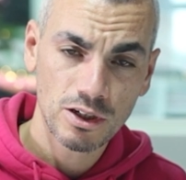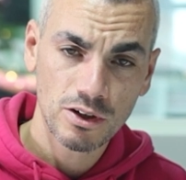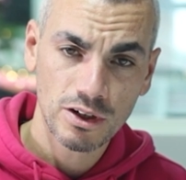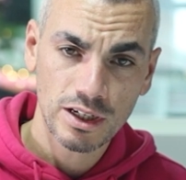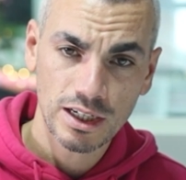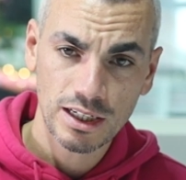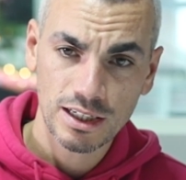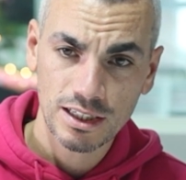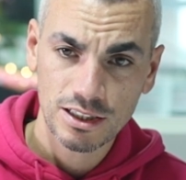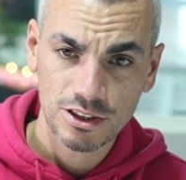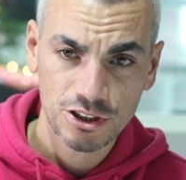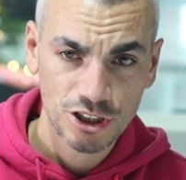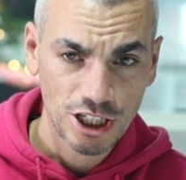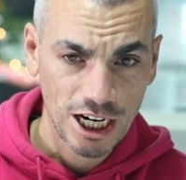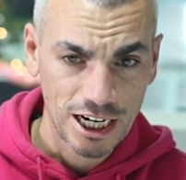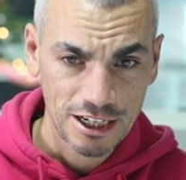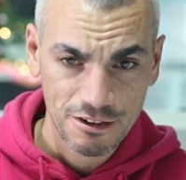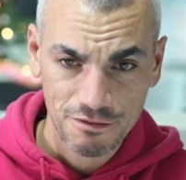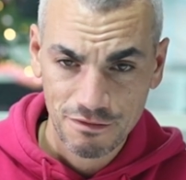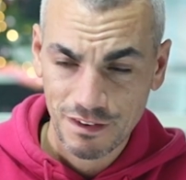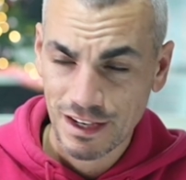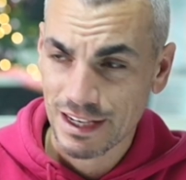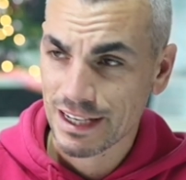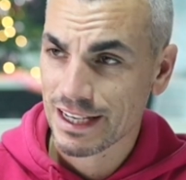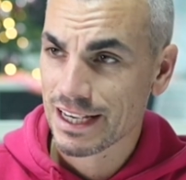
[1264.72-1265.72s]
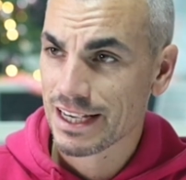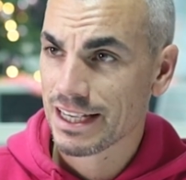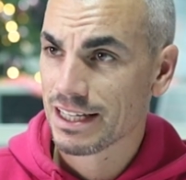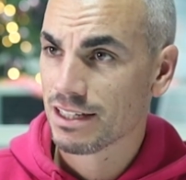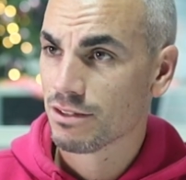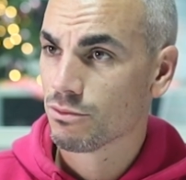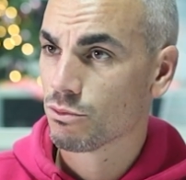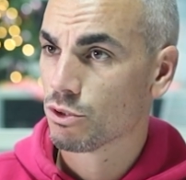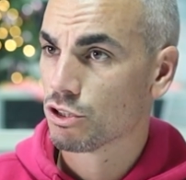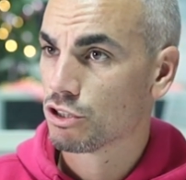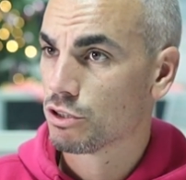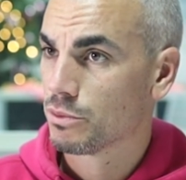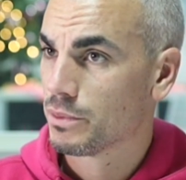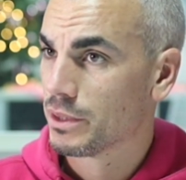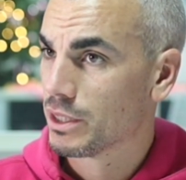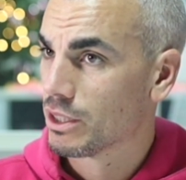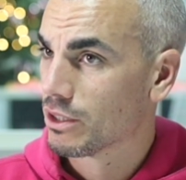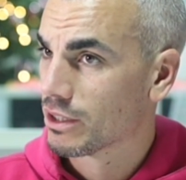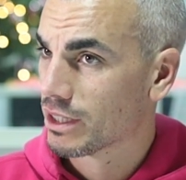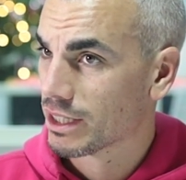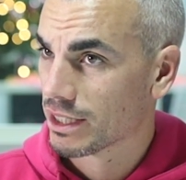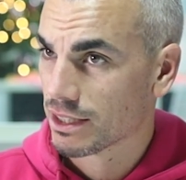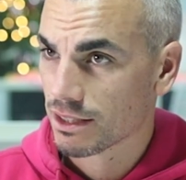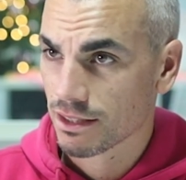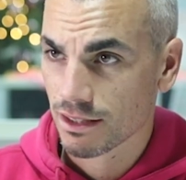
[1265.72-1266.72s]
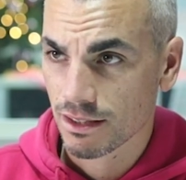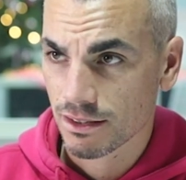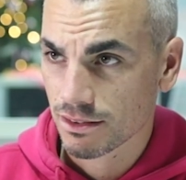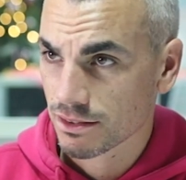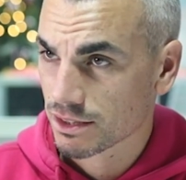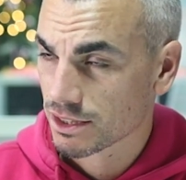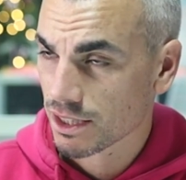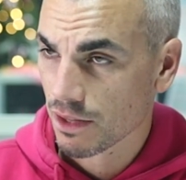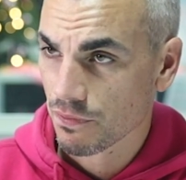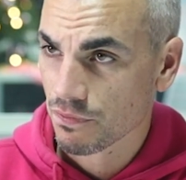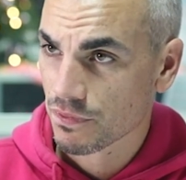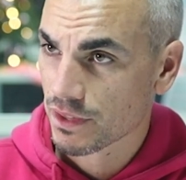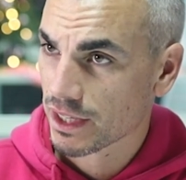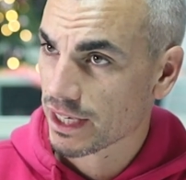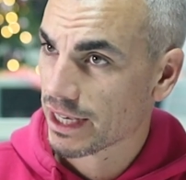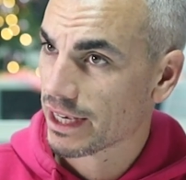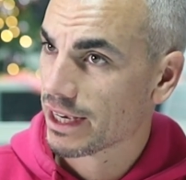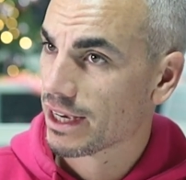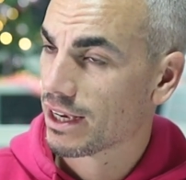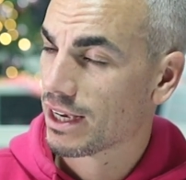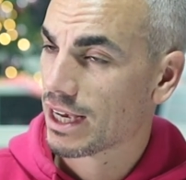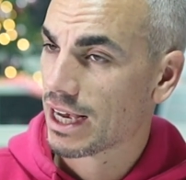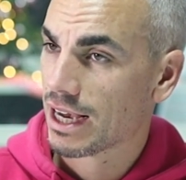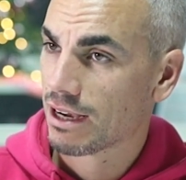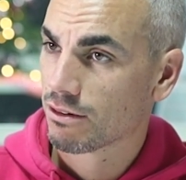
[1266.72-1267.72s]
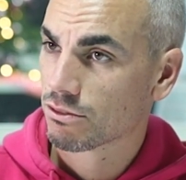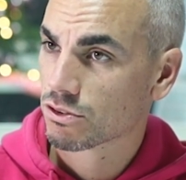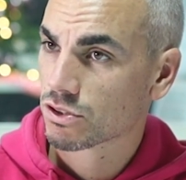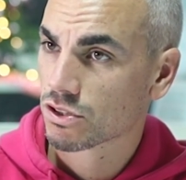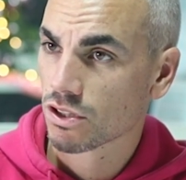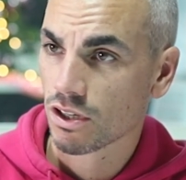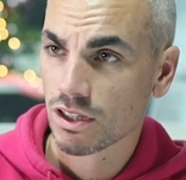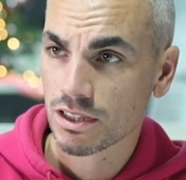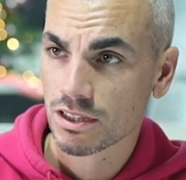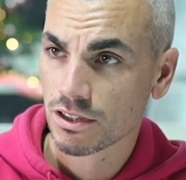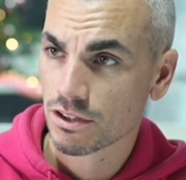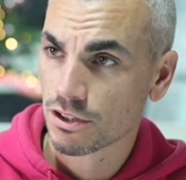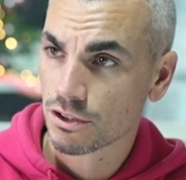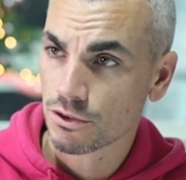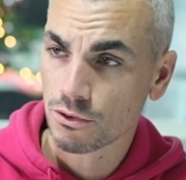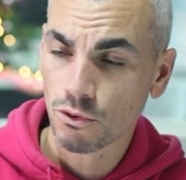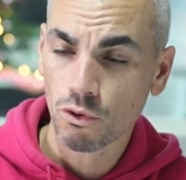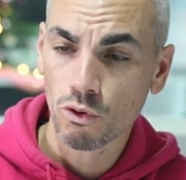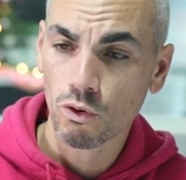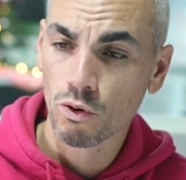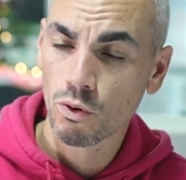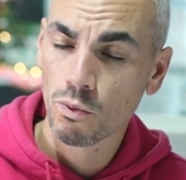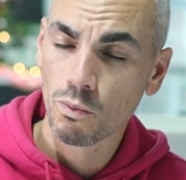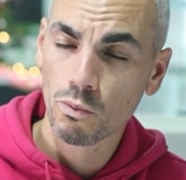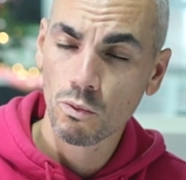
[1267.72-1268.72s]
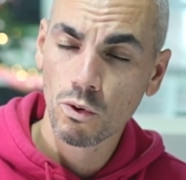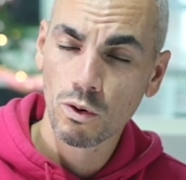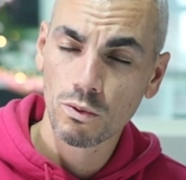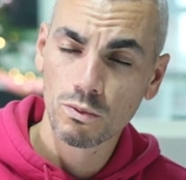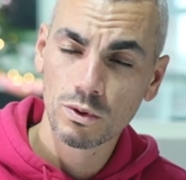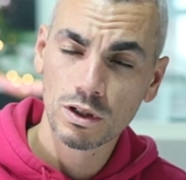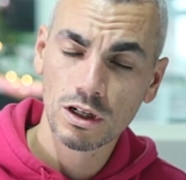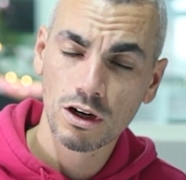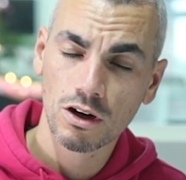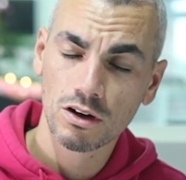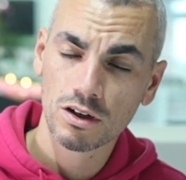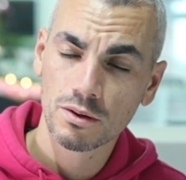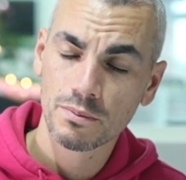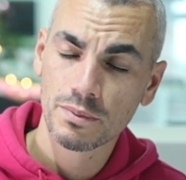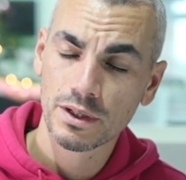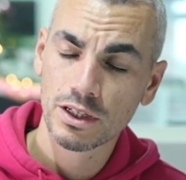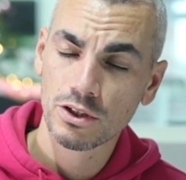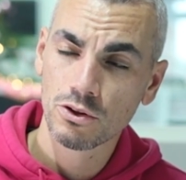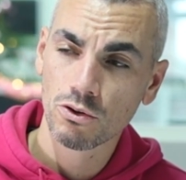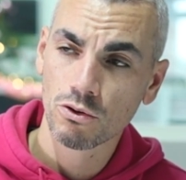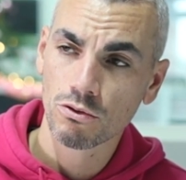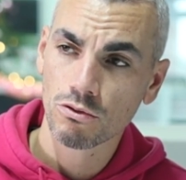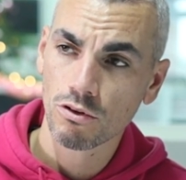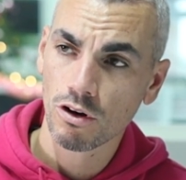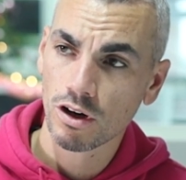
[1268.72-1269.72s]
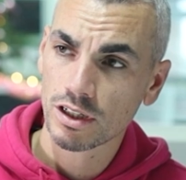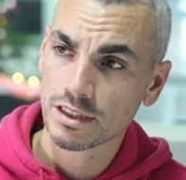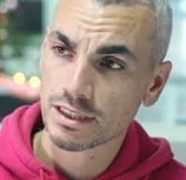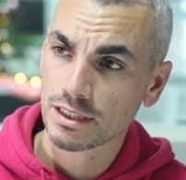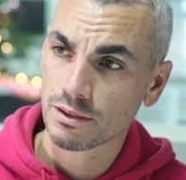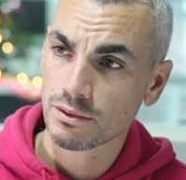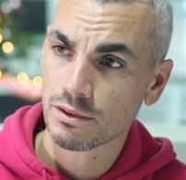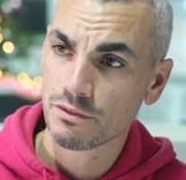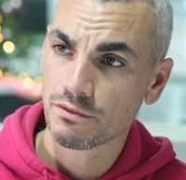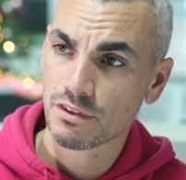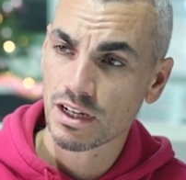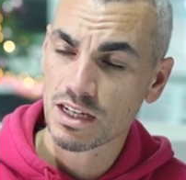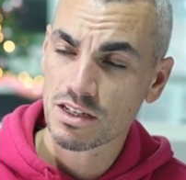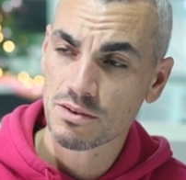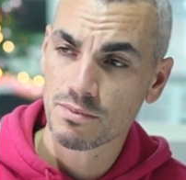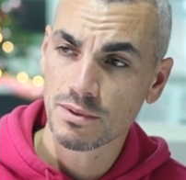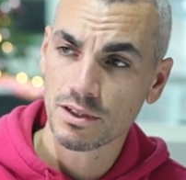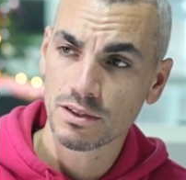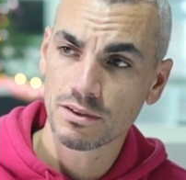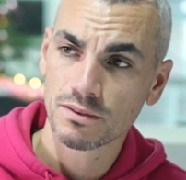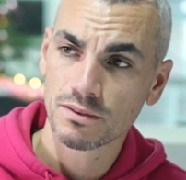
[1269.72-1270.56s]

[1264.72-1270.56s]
looking at JV-ing? Would you be looking at something outside of the norm? What would kind of be your ideal investment?